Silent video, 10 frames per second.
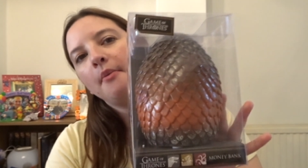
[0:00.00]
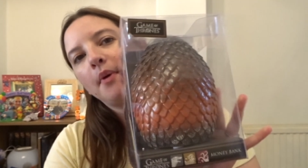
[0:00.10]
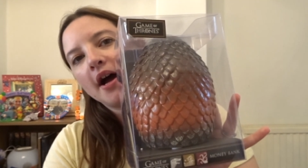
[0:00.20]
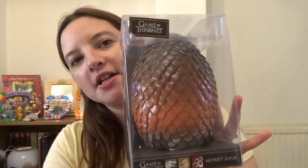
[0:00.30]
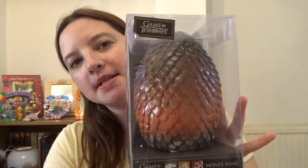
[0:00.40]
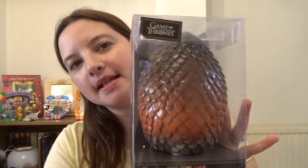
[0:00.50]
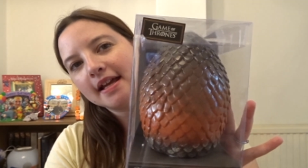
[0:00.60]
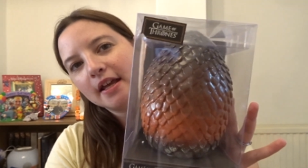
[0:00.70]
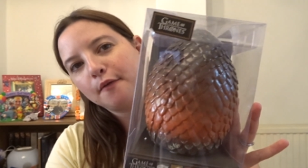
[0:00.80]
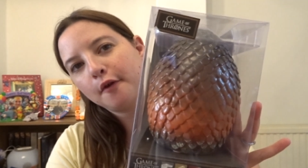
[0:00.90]
But I just
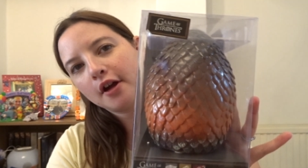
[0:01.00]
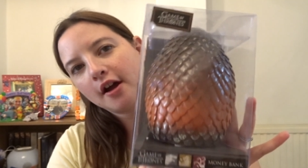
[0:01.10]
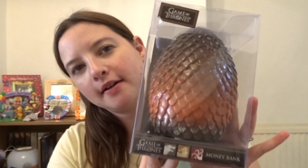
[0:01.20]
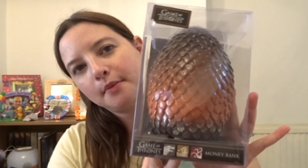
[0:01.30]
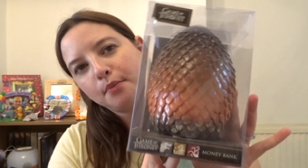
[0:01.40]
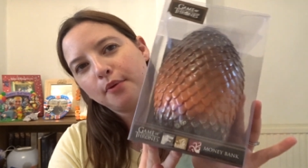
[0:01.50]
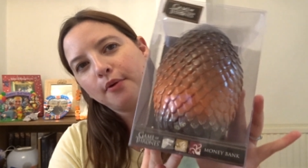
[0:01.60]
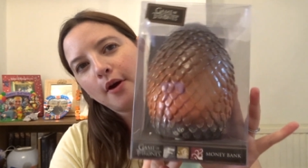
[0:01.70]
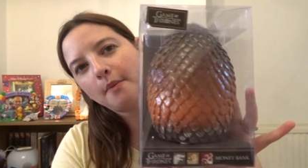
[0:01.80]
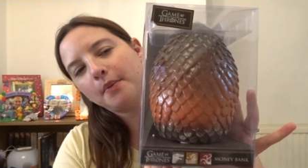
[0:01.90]
like it for a kind of
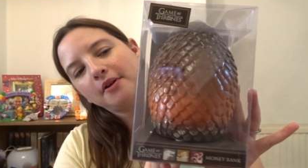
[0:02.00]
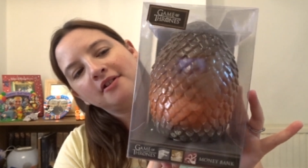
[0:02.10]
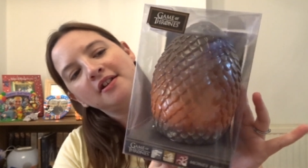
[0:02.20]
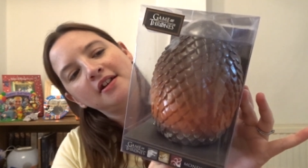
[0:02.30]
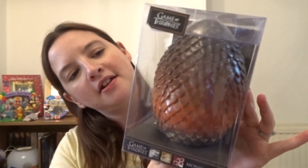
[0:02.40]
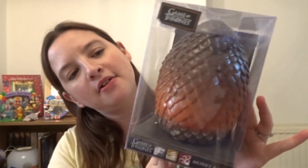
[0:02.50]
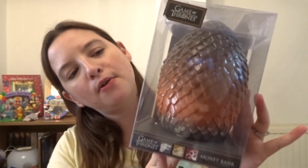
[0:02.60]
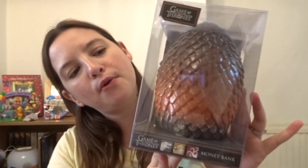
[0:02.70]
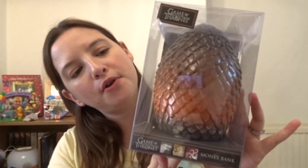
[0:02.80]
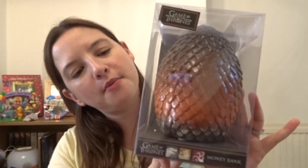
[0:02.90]
prop
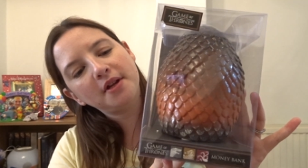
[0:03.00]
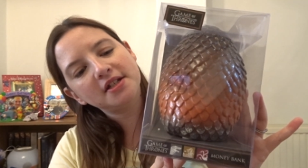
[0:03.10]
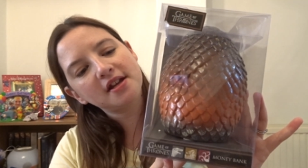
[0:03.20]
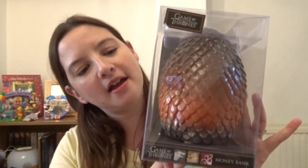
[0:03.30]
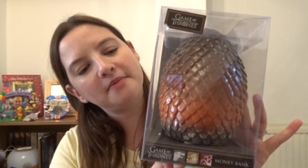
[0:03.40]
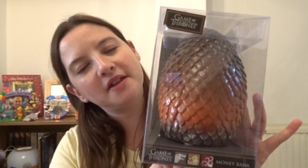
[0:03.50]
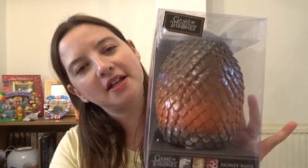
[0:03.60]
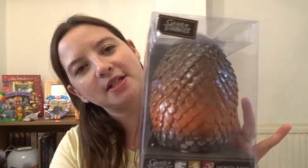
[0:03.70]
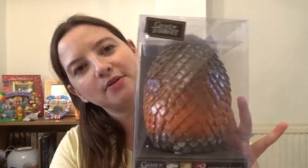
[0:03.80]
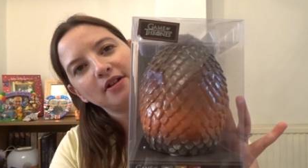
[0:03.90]
ornament type thing.
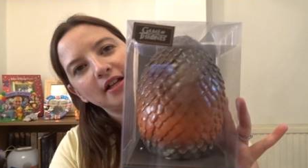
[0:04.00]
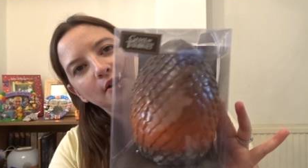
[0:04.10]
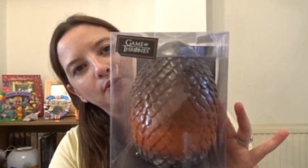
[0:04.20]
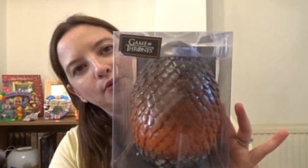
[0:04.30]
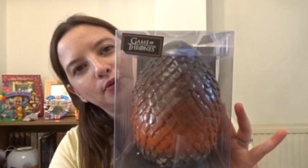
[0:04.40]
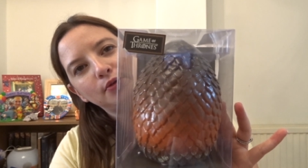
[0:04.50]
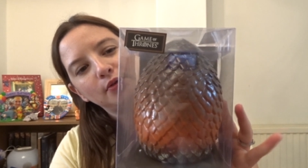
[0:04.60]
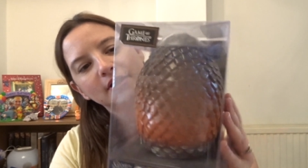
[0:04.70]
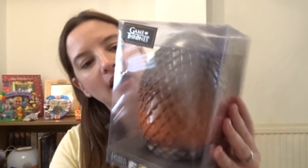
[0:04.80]
It's really cool.